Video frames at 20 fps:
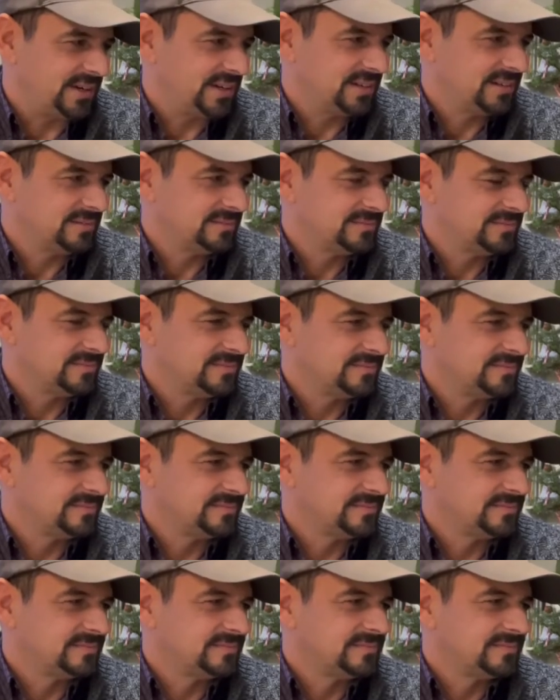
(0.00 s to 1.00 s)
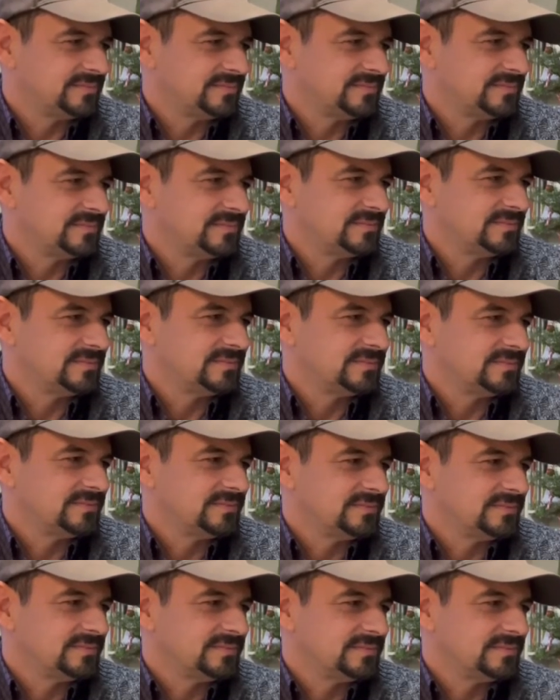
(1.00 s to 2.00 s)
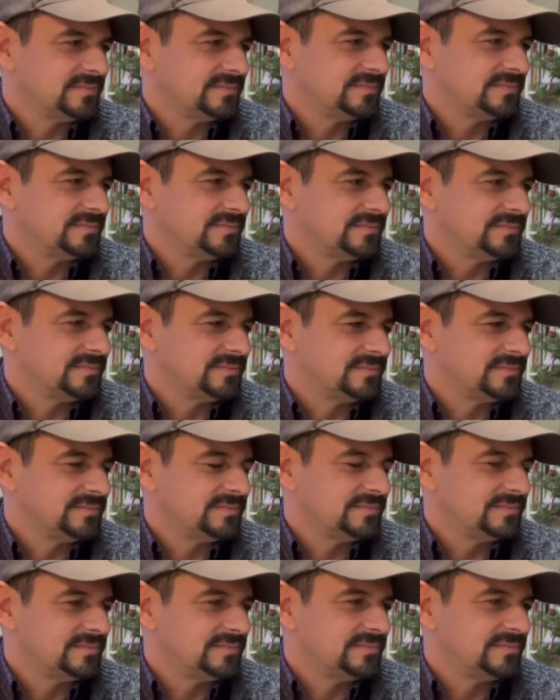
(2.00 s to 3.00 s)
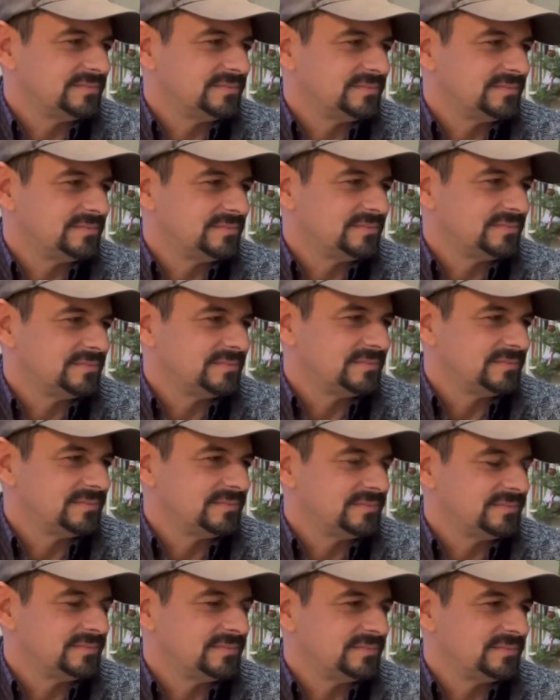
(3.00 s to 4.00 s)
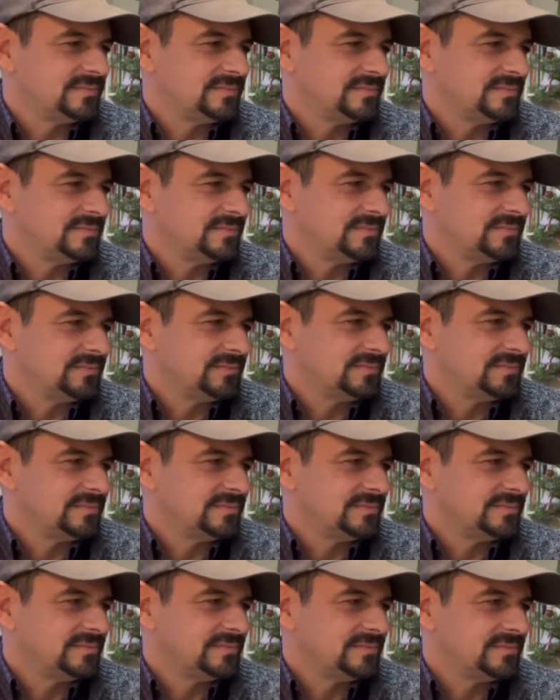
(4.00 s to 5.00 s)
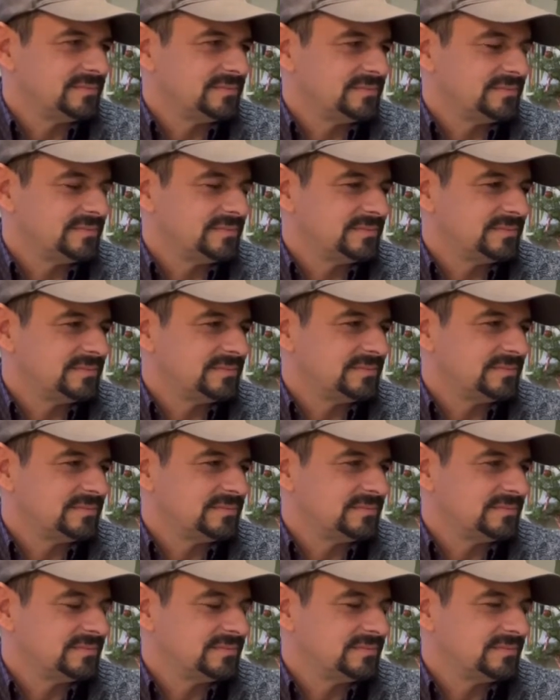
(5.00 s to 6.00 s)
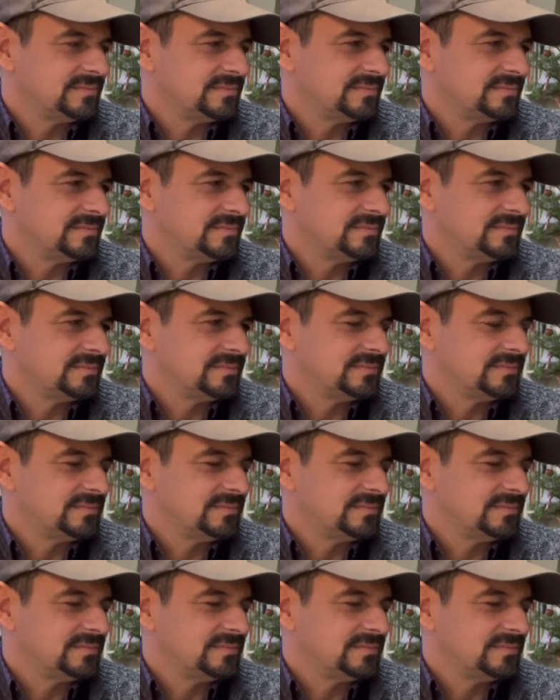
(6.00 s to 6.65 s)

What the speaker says: The person shown says nothing.